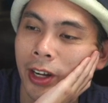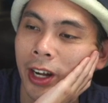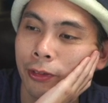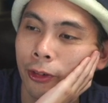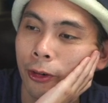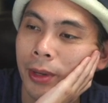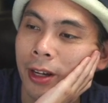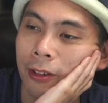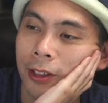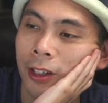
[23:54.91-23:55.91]
5-row
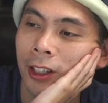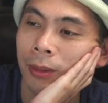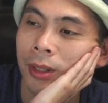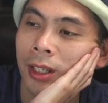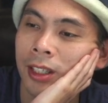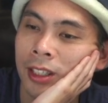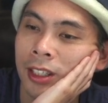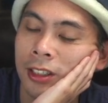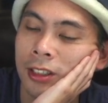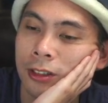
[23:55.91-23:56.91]
macro column, and hidden